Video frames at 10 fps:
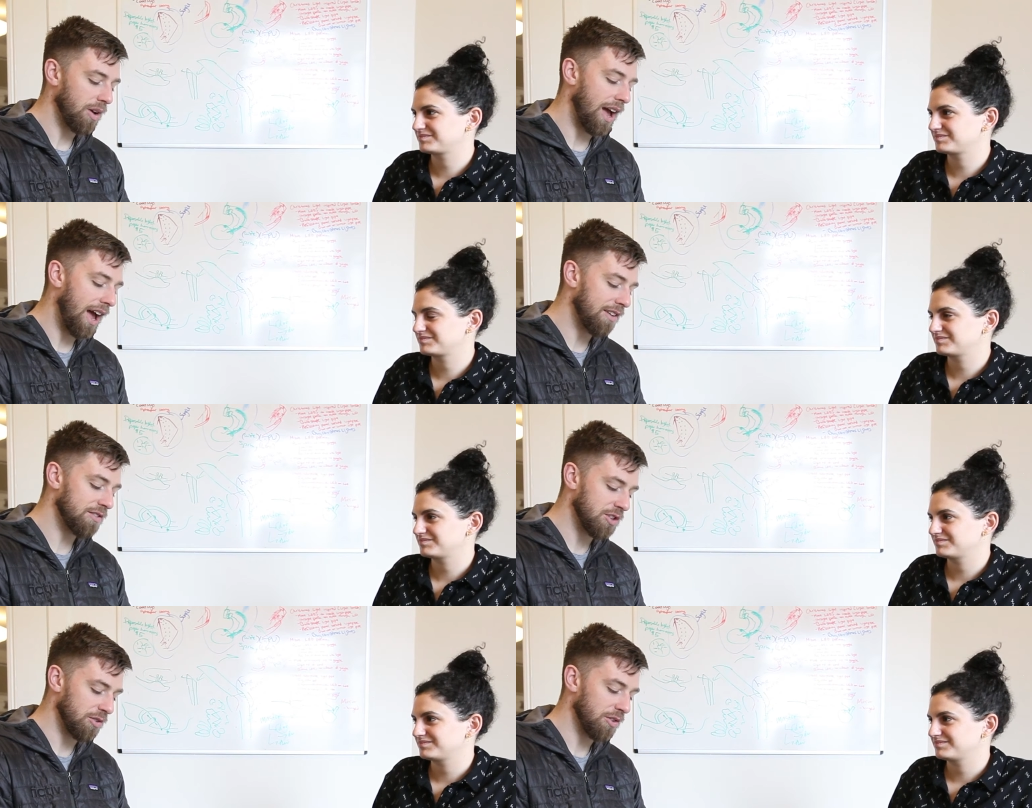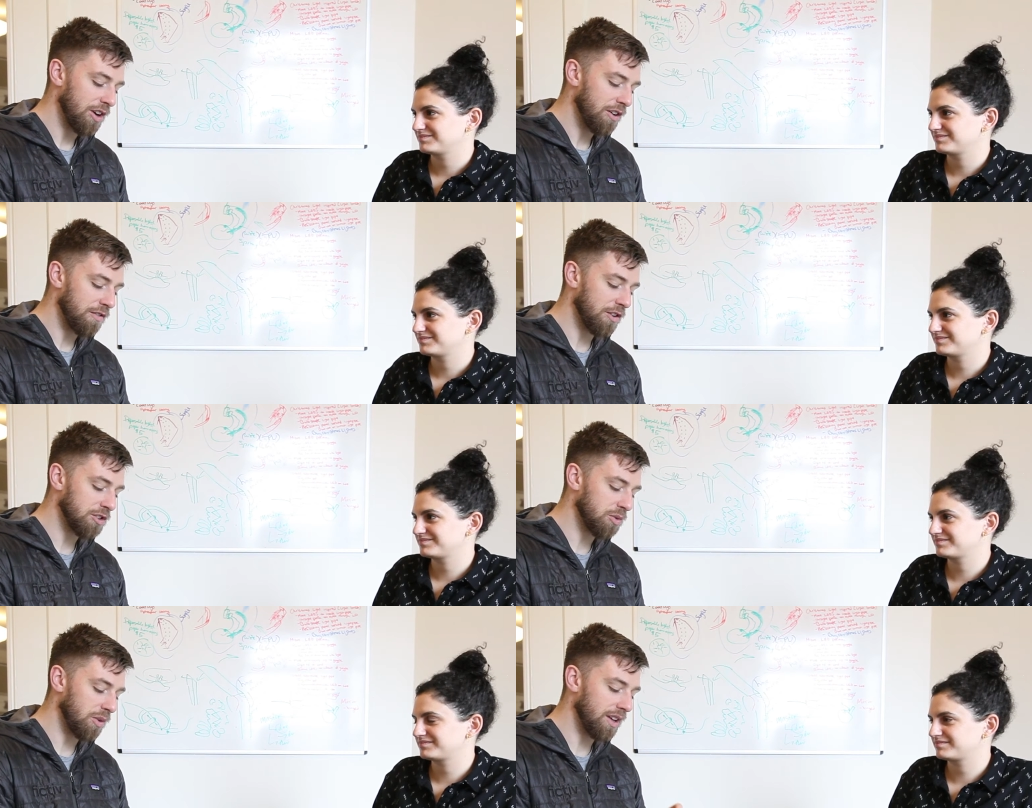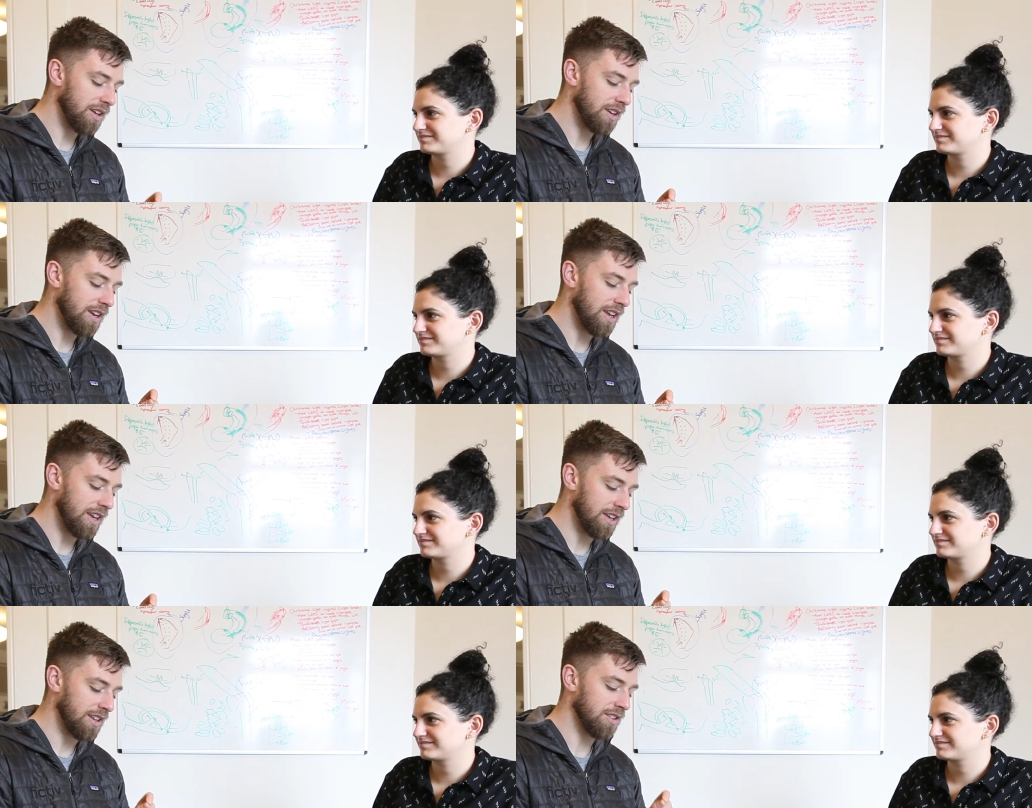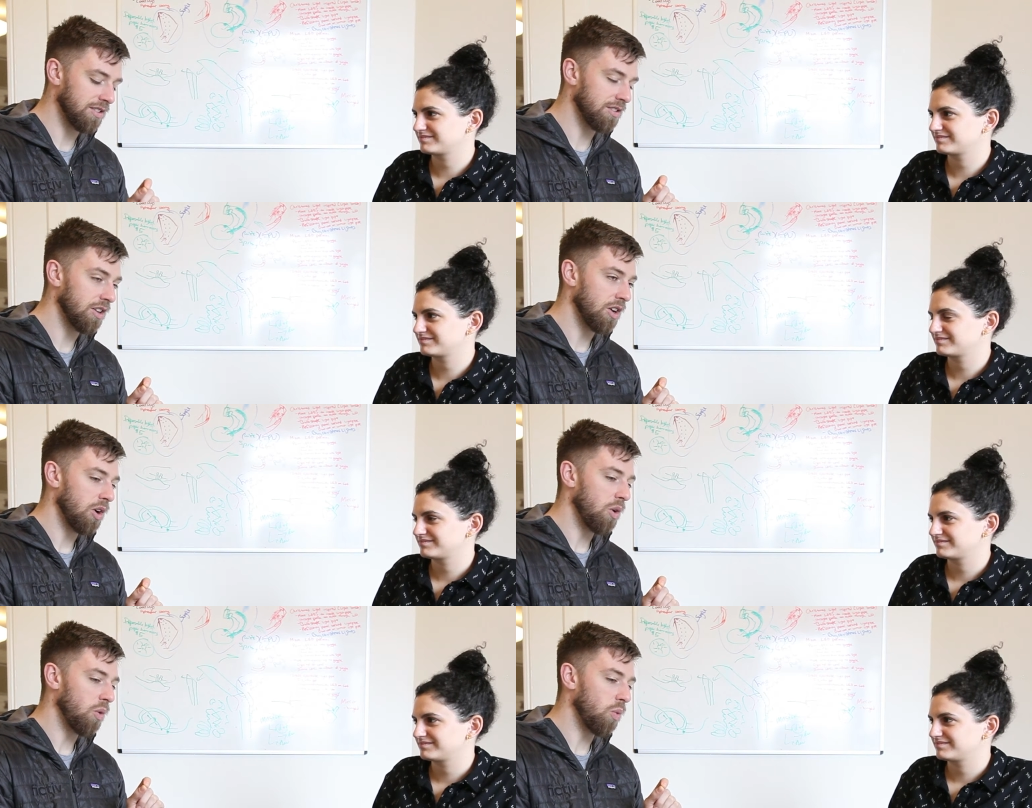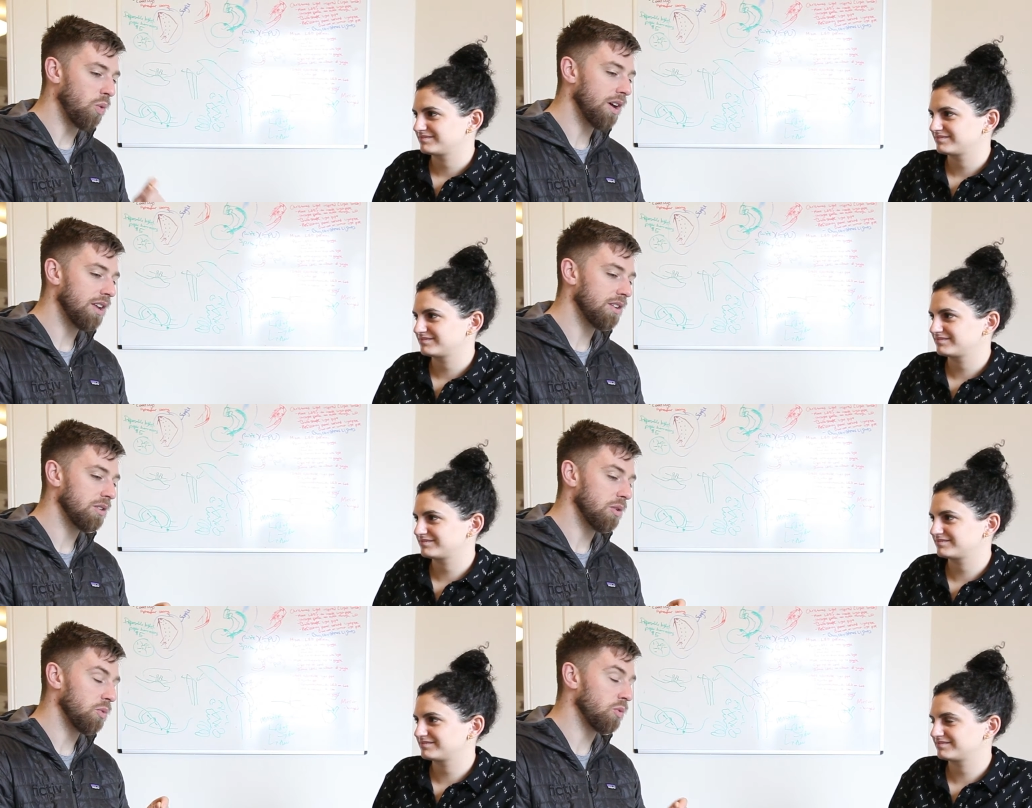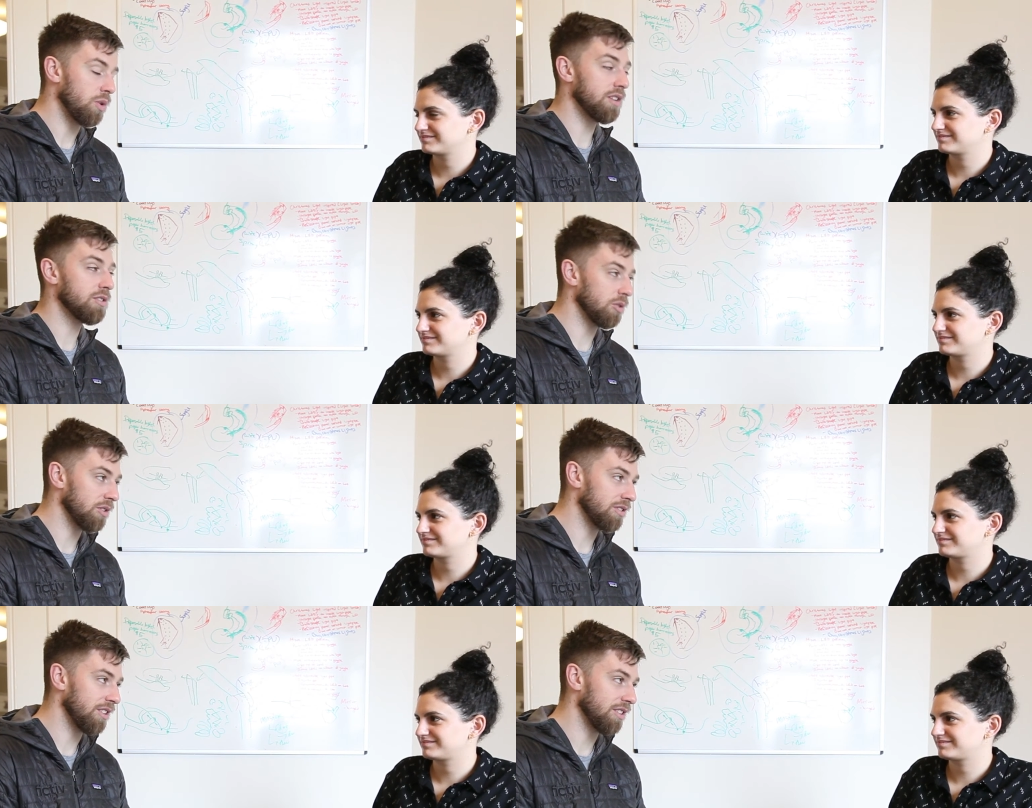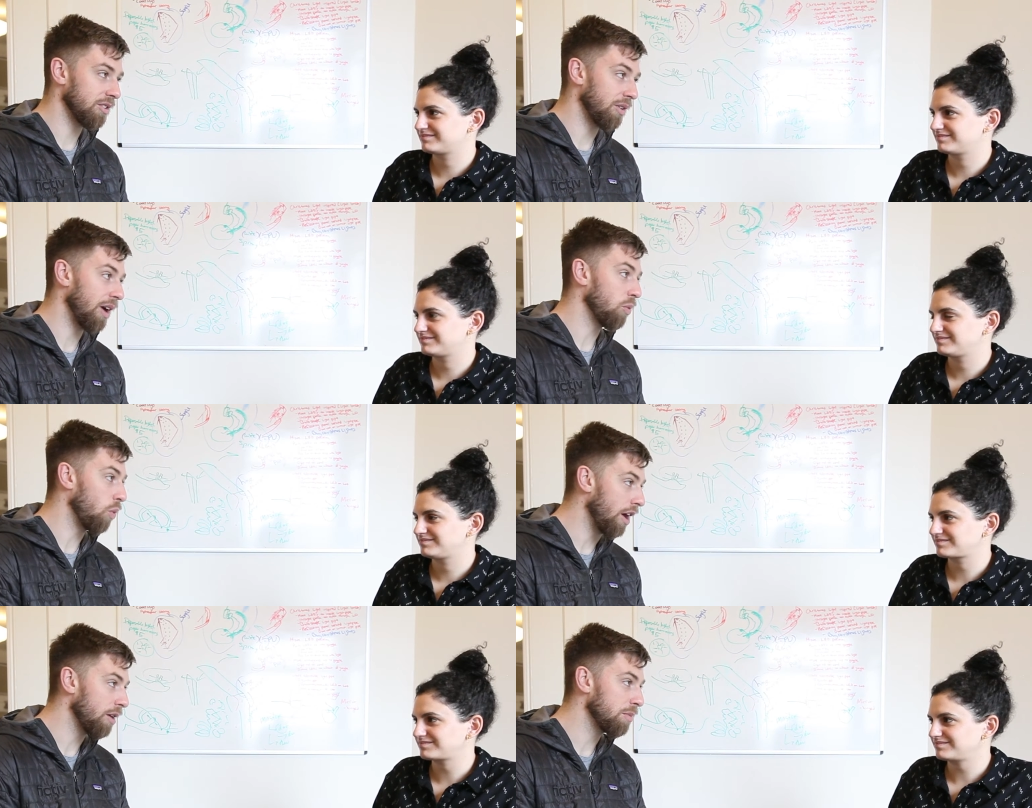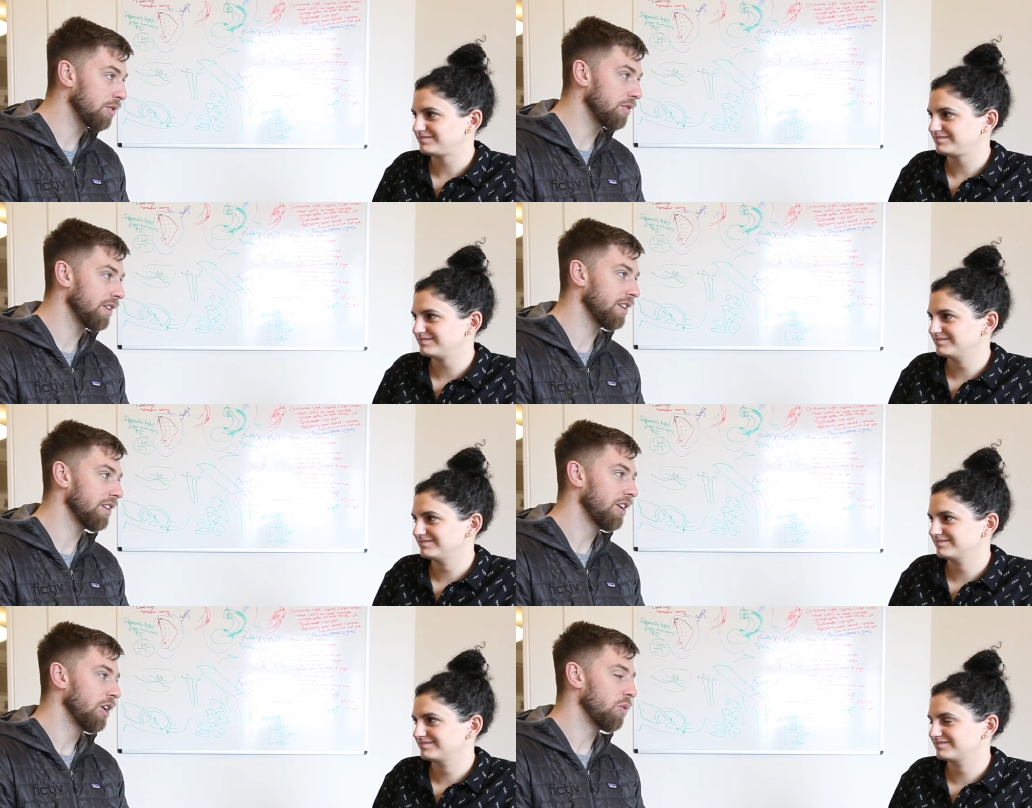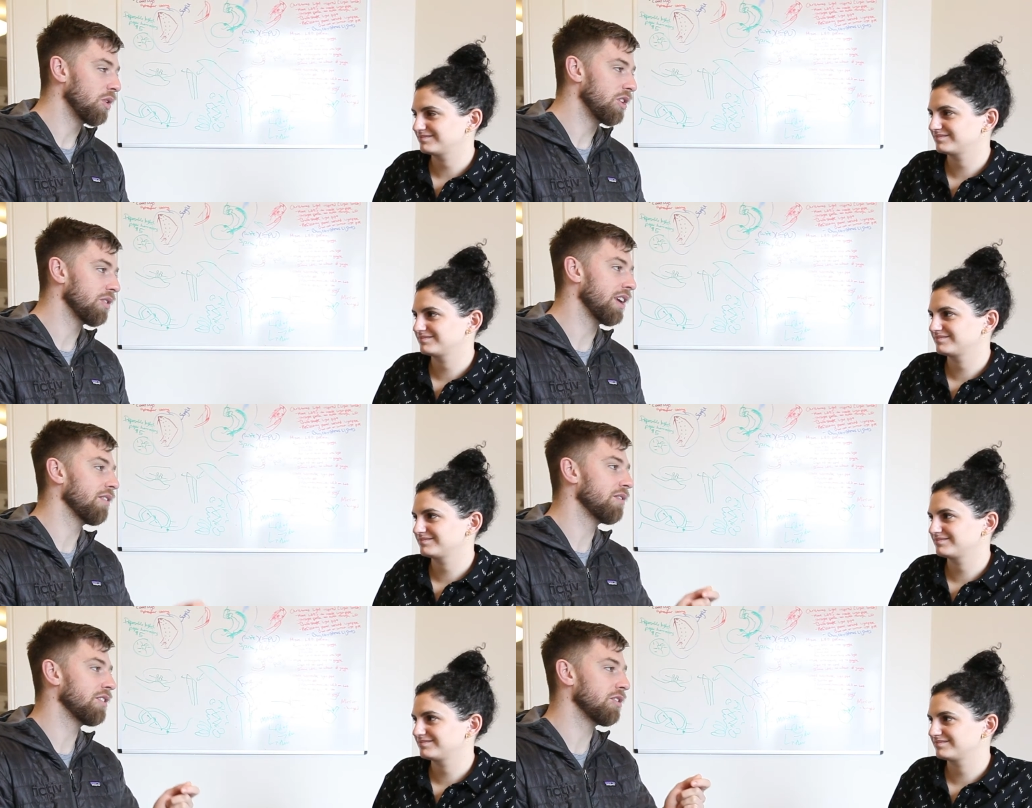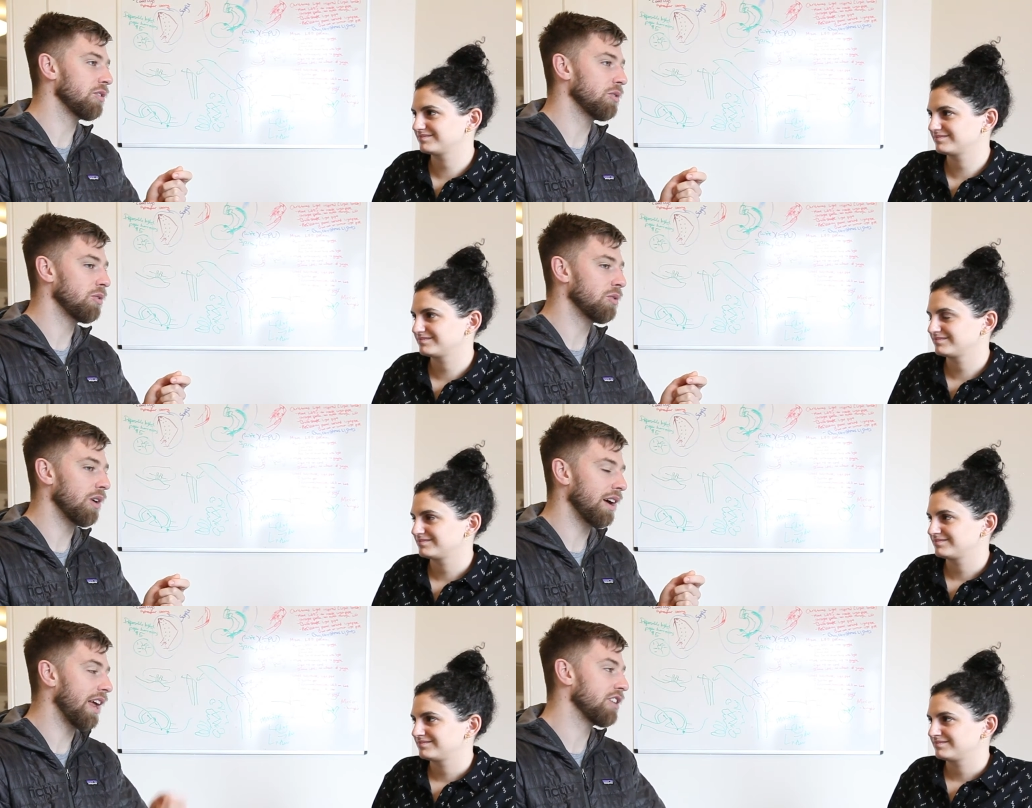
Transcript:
Speaker 1: well, I have two. First one is what resources around waterproofing would you give to an